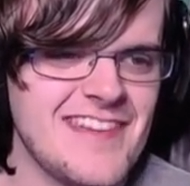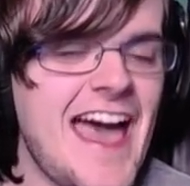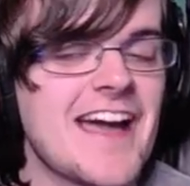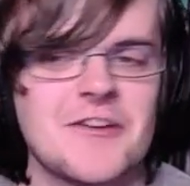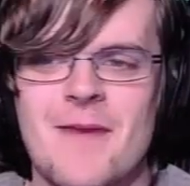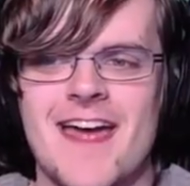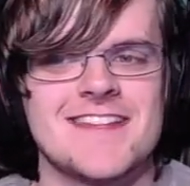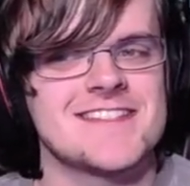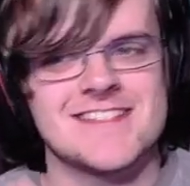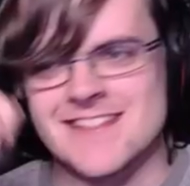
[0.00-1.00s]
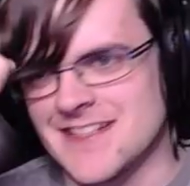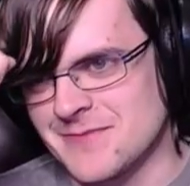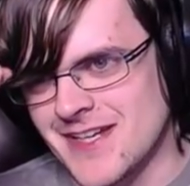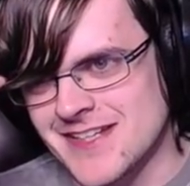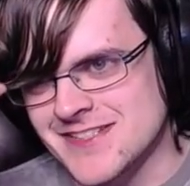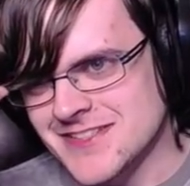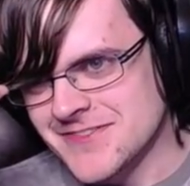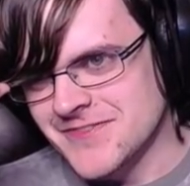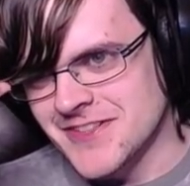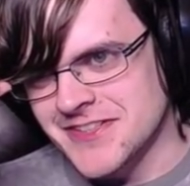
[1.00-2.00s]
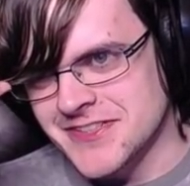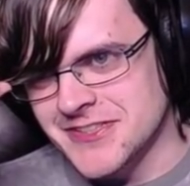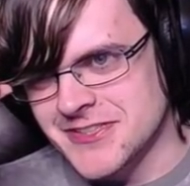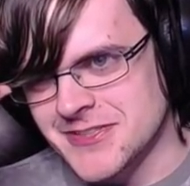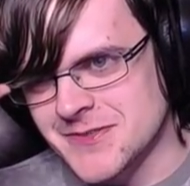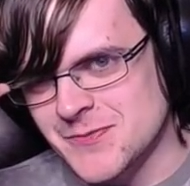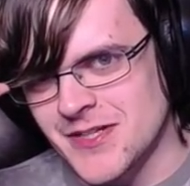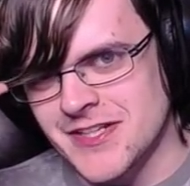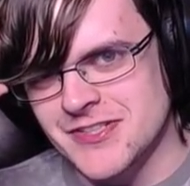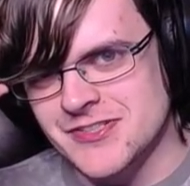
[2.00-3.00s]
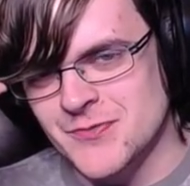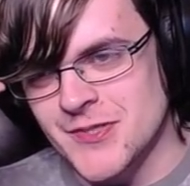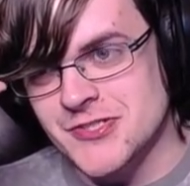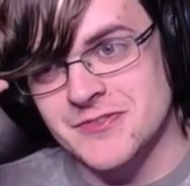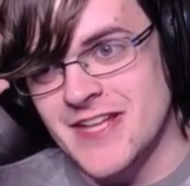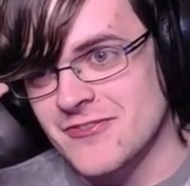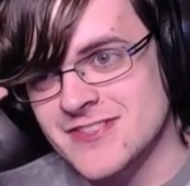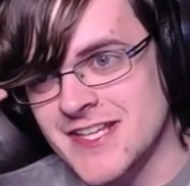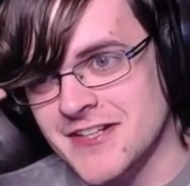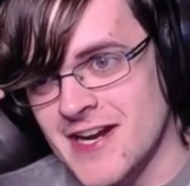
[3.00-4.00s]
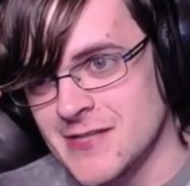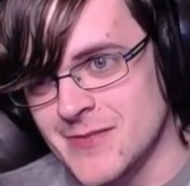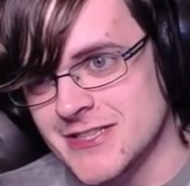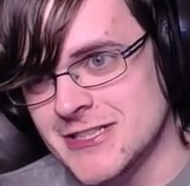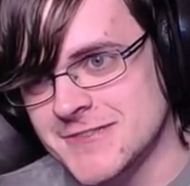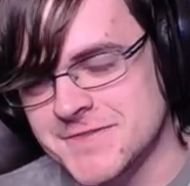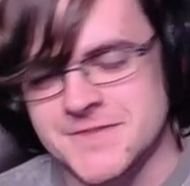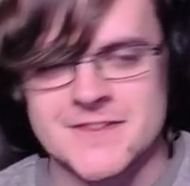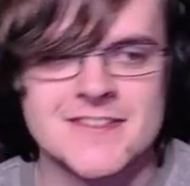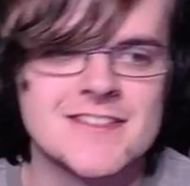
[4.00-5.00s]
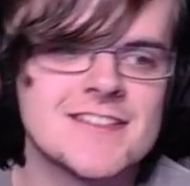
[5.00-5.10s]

Hackerman's just like, man, shut the fuck up. That's why you should never take your helmet off.